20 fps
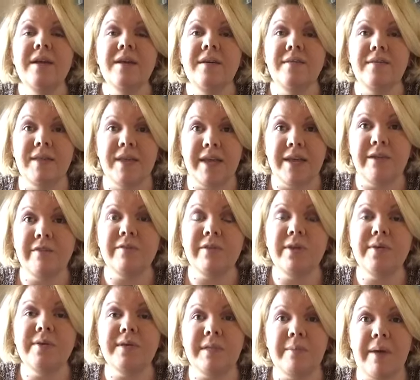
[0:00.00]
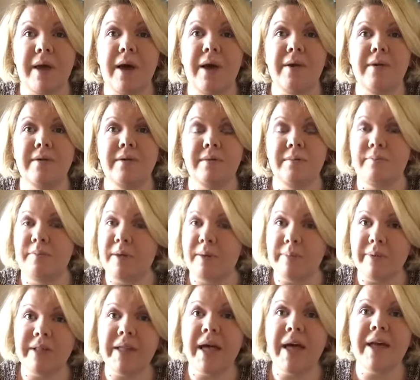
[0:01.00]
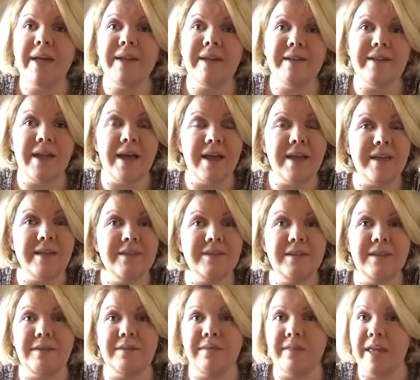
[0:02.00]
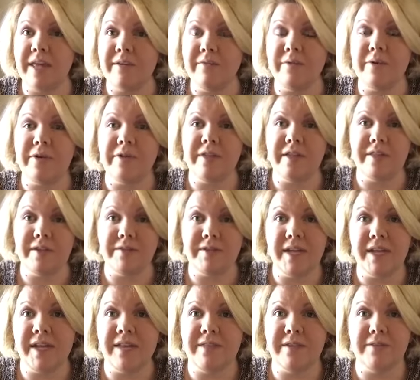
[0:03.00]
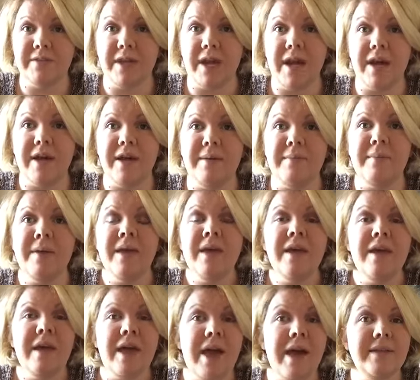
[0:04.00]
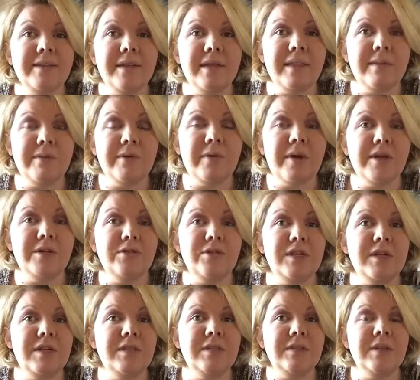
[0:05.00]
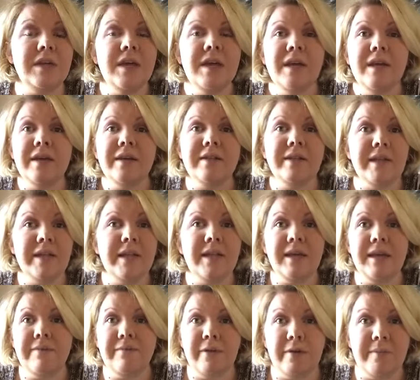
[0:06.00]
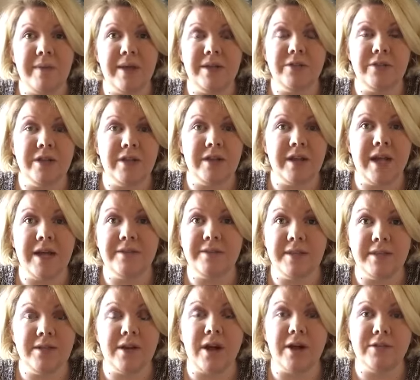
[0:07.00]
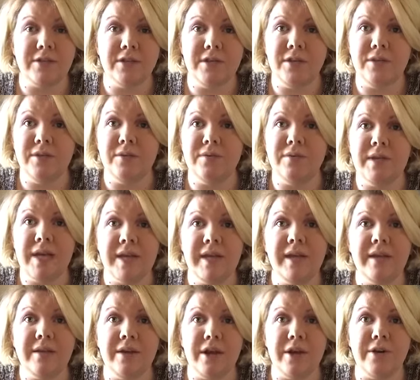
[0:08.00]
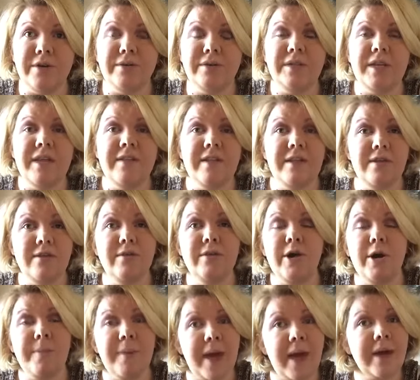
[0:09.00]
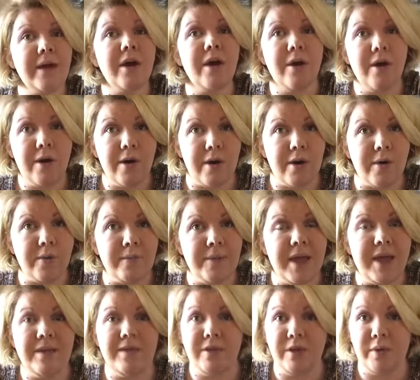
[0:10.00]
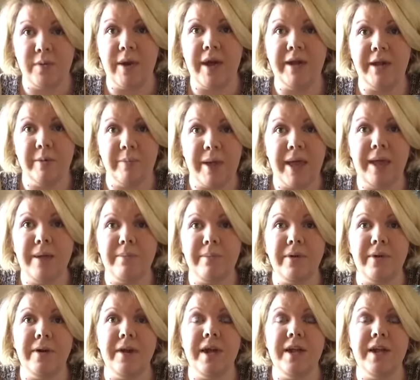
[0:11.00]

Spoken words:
The interview is about being polite and nice and thankful that they're taking their time, asking them questions, gleaning information as they talk to you, taking notes, and then you go back home and you write your paper.